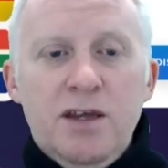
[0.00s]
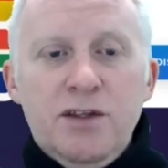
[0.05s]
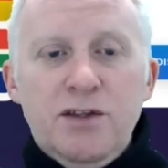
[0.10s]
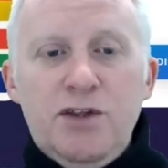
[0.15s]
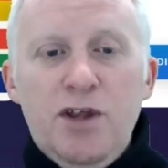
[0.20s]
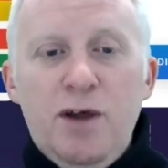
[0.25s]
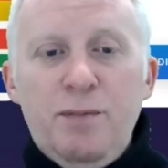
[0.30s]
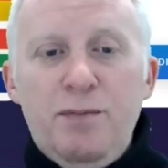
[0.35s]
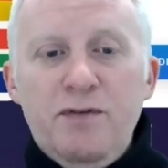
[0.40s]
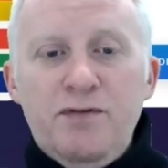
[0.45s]

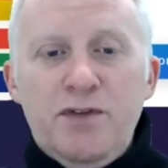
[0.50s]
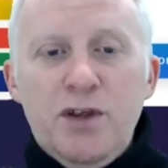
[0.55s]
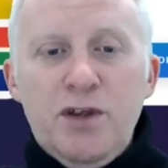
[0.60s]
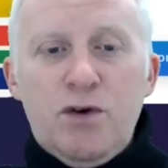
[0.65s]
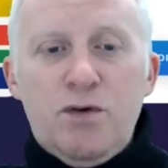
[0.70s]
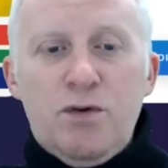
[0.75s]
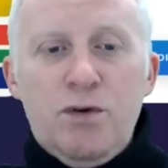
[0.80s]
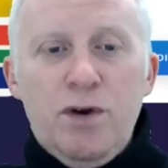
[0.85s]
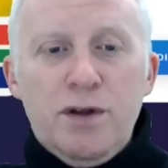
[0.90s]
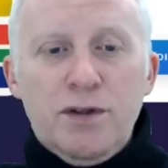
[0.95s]
Top of the
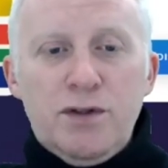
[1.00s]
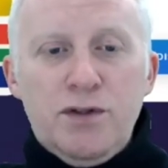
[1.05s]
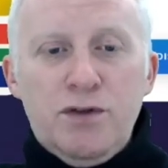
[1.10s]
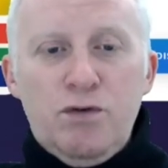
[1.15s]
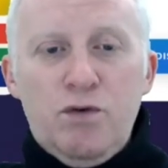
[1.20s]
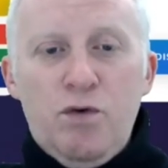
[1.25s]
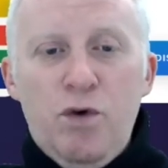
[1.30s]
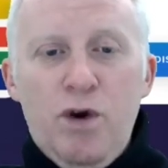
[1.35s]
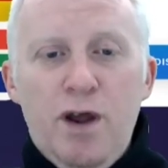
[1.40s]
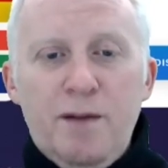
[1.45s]
cro
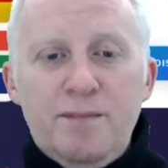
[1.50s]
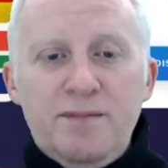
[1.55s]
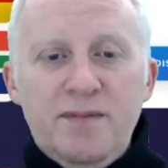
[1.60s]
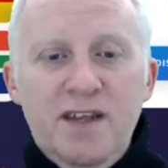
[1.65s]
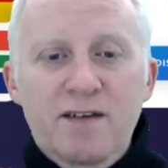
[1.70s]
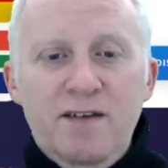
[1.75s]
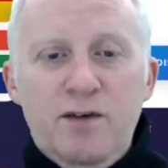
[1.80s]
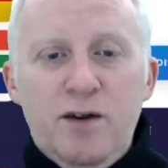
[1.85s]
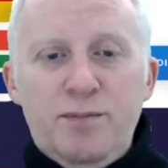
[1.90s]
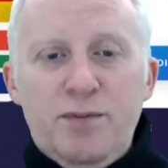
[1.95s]
crop
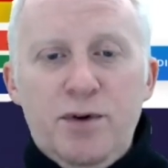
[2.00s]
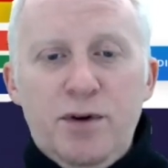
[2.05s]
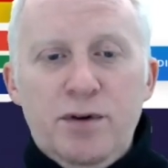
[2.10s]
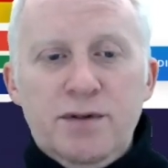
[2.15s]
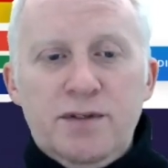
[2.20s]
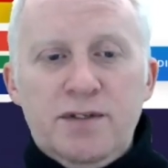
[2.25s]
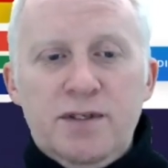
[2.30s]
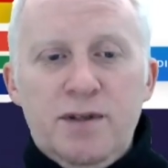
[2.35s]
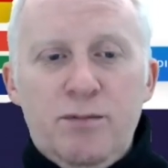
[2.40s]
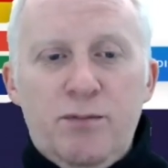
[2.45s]

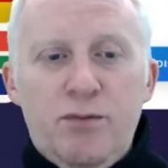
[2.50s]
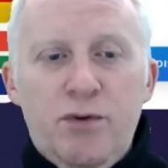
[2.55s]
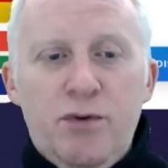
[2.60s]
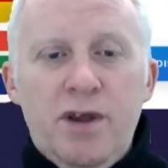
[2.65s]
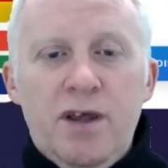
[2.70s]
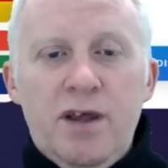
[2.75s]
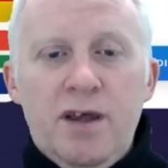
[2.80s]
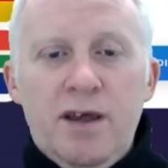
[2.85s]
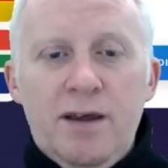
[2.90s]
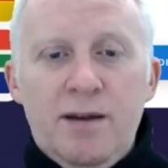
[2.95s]
developers,
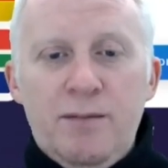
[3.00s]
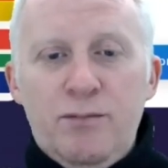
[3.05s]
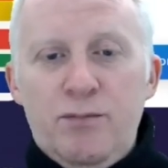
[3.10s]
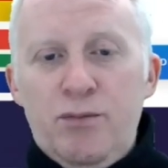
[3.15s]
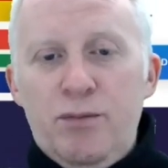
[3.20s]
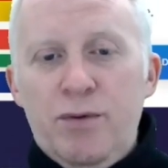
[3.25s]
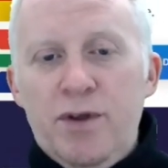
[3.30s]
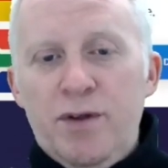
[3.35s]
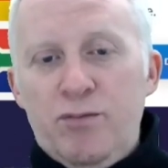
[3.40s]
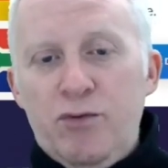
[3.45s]
bra
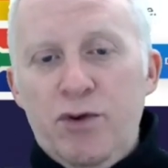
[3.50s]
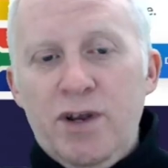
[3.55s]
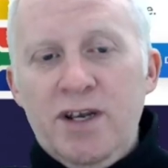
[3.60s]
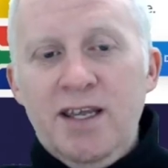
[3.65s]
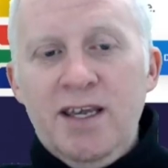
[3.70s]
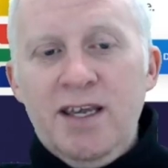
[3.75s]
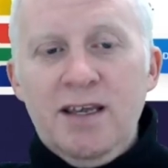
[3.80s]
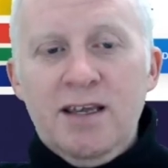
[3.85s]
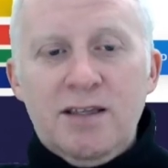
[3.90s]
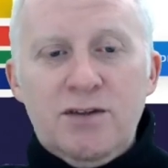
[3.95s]

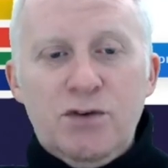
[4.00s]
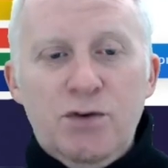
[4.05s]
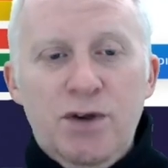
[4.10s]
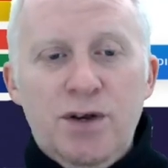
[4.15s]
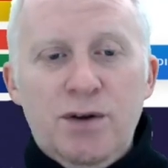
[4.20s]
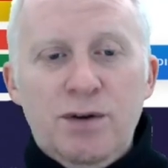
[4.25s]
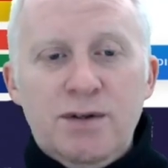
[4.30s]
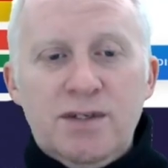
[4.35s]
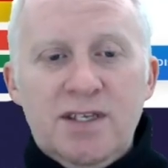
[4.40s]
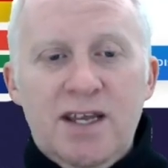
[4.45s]
brainy
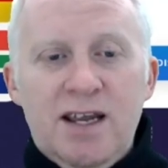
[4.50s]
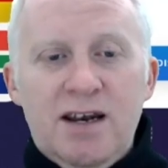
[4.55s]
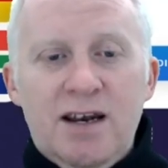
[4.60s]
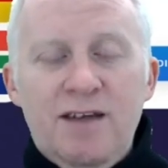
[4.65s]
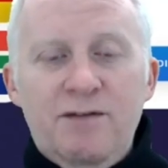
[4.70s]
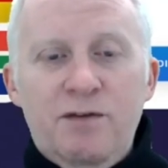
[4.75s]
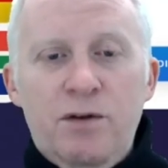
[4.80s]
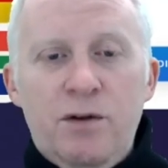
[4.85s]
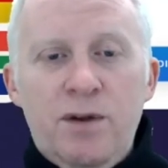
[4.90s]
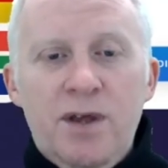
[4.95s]
traders, and
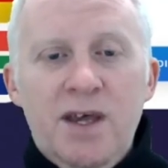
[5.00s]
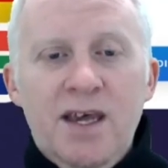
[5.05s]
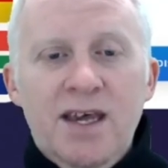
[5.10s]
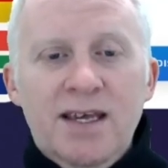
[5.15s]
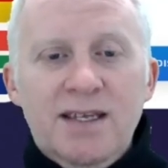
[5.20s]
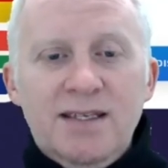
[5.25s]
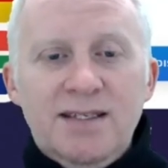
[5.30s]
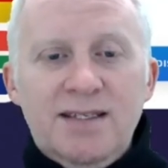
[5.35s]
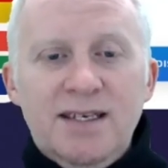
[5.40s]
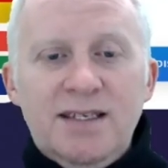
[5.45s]
level
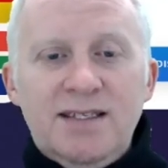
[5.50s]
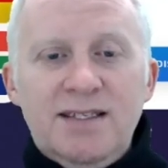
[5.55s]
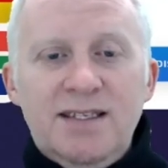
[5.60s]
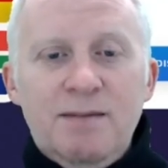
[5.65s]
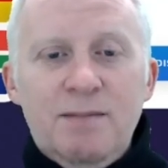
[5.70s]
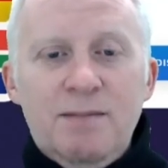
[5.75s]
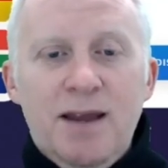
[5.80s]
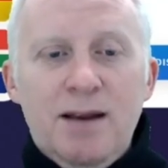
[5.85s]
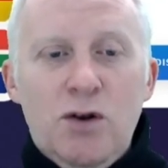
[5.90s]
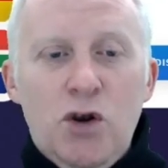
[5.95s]
60
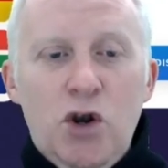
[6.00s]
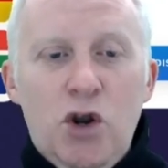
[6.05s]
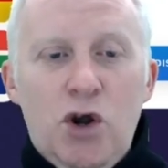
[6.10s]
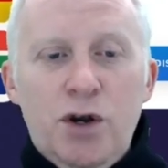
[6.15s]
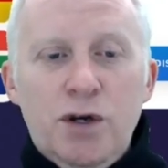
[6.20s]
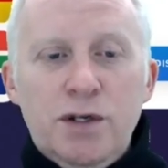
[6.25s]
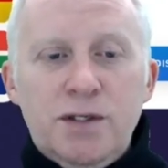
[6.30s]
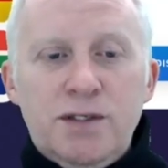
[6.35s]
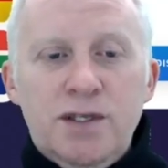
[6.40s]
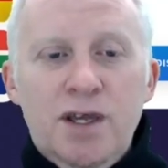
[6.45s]
man
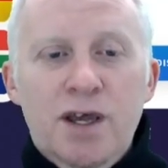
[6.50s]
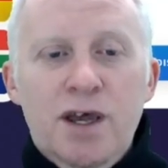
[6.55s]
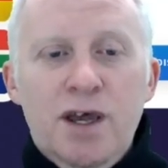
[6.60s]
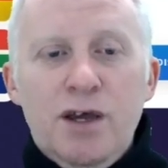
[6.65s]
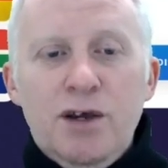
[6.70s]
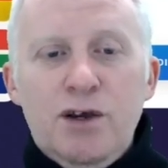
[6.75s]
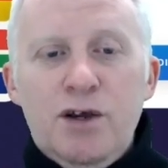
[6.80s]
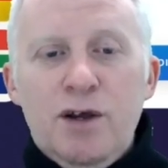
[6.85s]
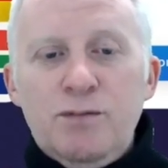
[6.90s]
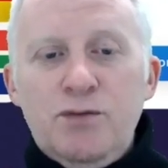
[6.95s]
lords
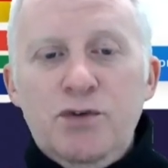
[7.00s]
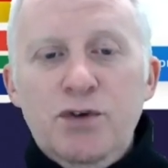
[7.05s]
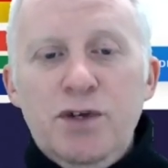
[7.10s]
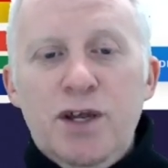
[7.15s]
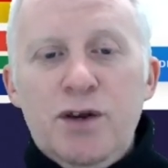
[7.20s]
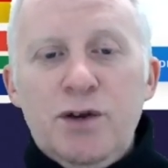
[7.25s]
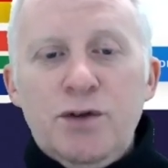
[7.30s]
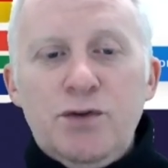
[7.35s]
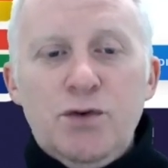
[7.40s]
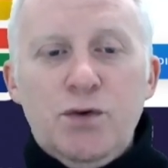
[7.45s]
come
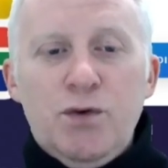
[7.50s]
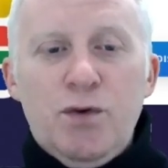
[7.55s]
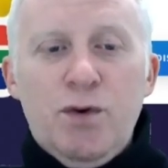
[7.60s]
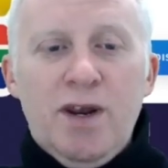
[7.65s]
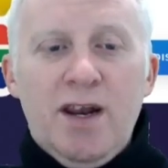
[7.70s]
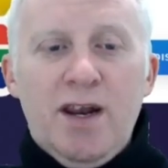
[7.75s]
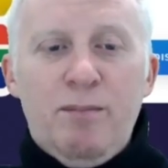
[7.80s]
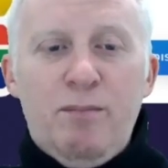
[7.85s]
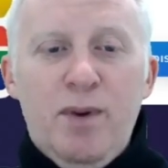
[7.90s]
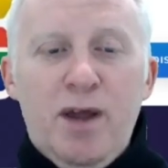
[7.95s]
together to
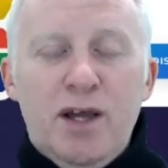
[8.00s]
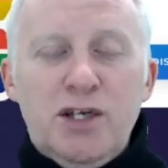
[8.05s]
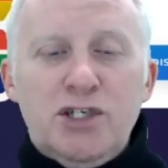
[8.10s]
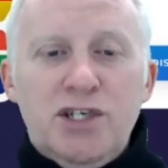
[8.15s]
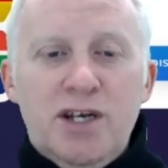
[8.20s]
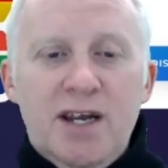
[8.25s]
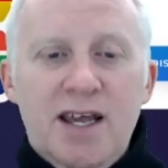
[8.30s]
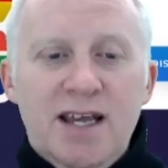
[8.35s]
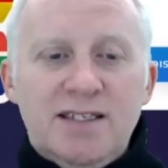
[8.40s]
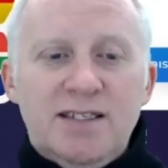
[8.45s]
create a
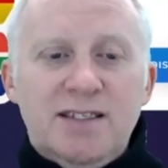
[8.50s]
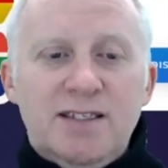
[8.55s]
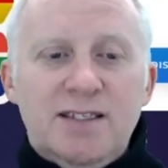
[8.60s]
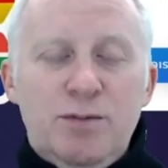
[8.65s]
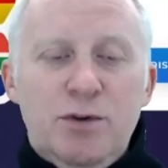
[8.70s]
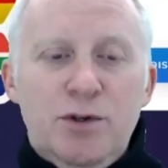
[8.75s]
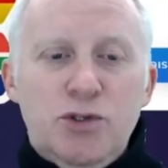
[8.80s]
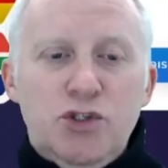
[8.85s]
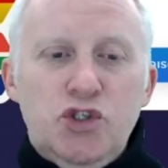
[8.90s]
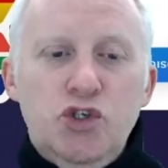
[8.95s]
blockchain
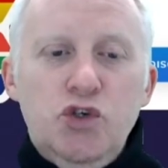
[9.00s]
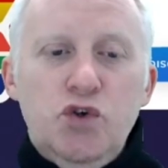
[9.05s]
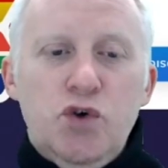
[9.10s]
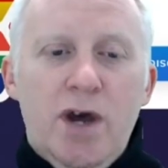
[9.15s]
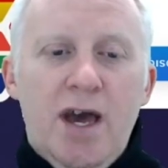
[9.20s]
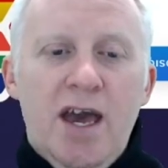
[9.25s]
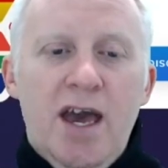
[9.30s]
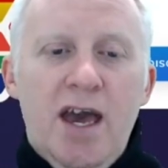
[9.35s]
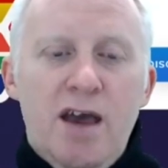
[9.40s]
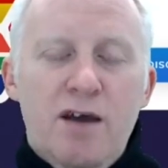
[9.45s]
accessible to
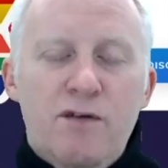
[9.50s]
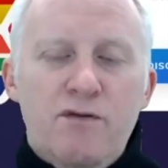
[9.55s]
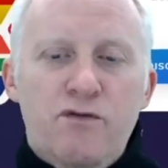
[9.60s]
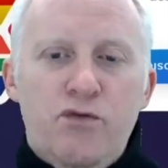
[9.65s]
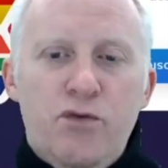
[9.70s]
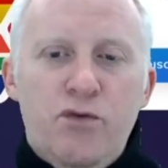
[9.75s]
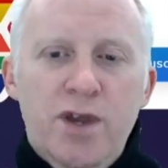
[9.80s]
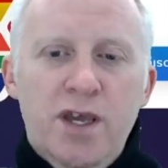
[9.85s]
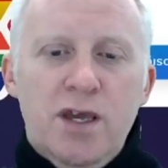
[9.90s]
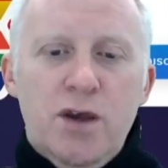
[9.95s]

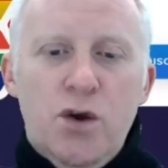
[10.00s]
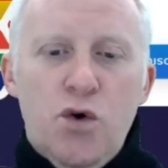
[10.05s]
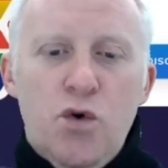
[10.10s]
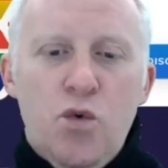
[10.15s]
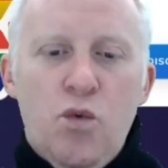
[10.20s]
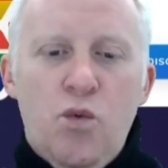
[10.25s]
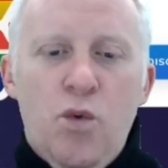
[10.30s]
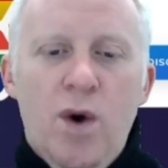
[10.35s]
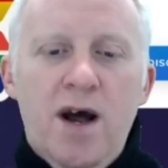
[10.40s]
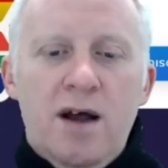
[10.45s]

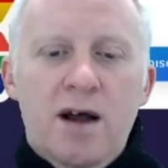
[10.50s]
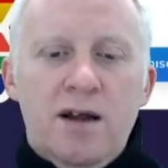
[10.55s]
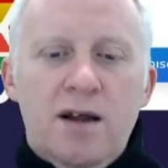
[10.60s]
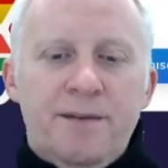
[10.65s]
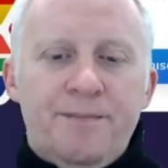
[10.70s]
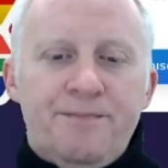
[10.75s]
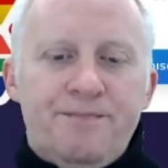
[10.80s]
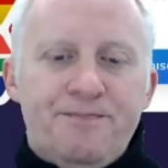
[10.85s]
everyone.